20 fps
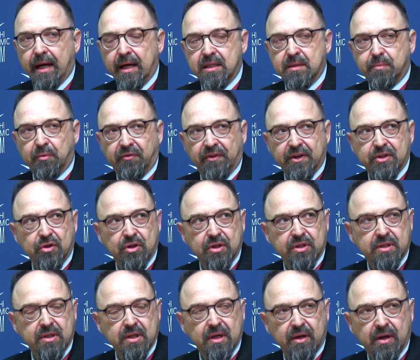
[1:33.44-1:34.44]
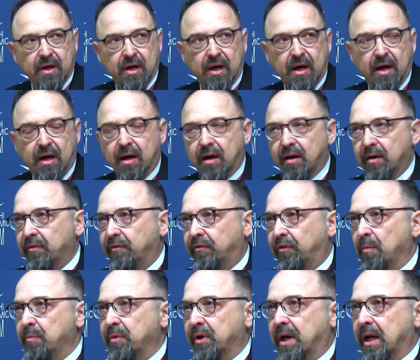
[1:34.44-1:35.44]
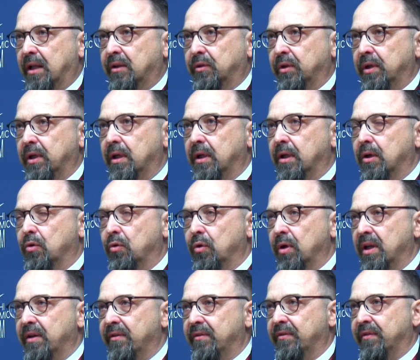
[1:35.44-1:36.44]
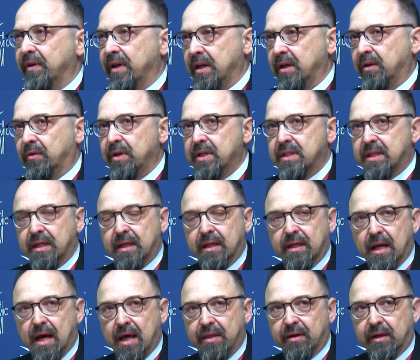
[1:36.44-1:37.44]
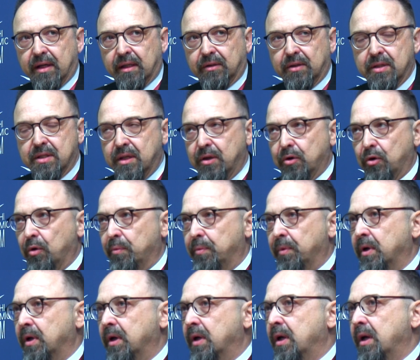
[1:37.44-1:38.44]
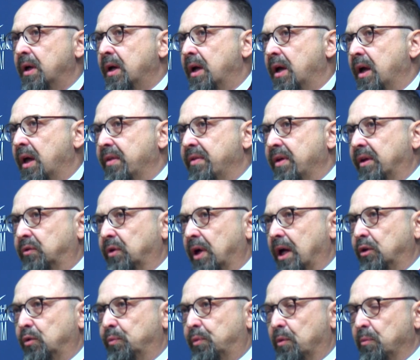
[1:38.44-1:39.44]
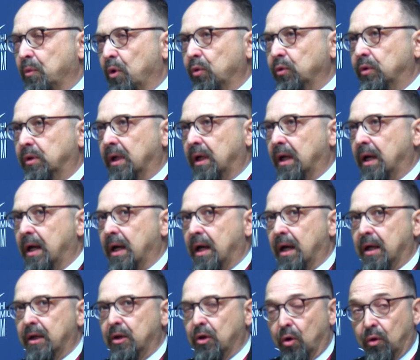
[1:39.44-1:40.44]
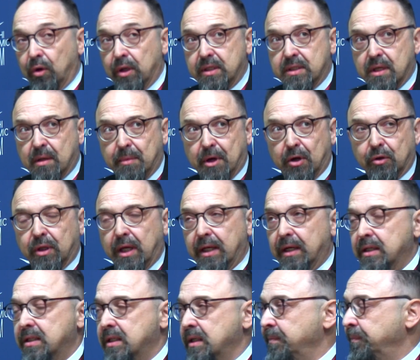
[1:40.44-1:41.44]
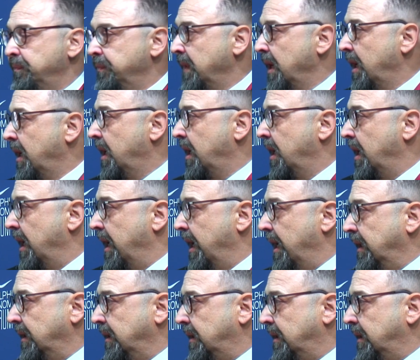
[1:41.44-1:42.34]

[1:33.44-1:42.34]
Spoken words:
professionals from the country who live in Greece and other countries in Europe, they try to promote knowledge about energy. And